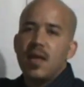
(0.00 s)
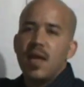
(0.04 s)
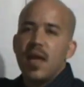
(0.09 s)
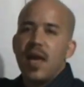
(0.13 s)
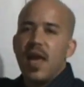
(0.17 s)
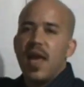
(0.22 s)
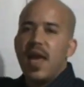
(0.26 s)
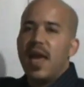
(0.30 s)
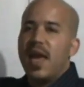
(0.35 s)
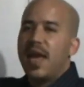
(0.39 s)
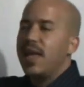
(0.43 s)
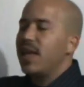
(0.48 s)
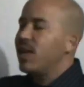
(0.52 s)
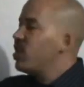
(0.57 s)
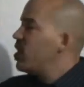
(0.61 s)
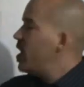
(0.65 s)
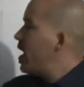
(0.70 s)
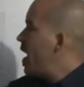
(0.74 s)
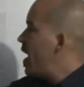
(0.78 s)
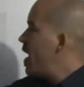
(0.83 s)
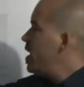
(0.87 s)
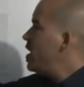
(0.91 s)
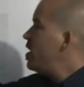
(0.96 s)

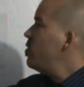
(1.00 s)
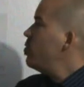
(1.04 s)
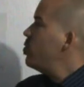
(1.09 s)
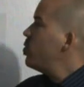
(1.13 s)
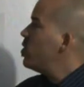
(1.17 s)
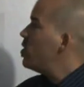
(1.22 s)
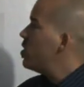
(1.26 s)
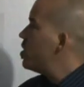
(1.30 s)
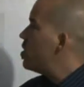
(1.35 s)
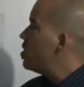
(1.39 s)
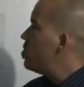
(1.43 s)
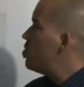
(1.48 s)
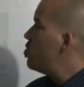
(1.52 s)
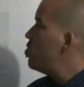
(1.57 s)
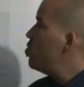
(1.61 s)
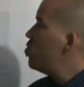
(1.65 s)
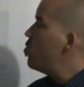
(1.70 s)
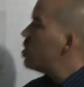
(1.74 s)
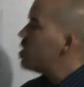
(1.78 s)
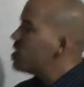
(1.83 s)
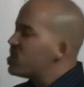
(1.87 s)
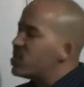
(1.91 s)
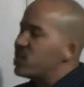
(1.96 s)
And anyone who
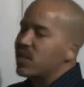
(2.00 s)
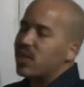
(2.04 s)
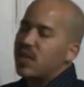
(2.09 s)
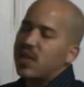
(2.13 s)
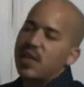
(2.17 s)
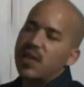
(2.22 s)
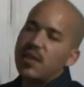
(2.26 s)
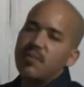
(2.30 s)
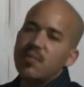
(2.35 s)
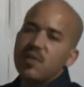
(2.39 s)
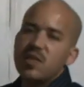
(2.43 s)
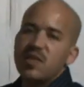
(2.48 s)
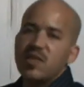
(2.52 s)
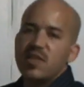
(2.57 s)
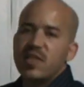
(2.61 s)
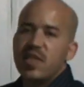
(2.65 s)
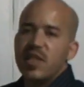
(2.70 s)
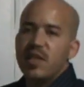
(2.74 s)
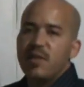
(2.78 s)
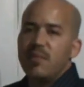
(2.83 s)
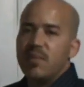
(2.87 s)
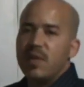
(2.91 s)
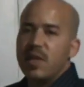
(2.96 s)
wants to come and
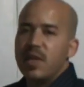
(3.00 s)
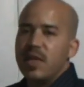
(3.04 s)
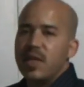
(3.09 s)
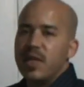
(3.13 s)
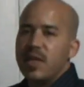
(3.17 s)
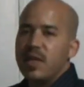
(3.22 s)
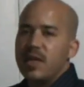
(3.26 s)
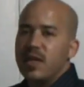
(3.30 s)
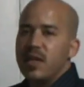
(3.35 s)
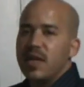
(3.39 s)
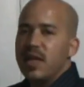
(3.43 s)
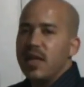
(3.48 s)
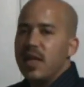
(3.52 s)
see me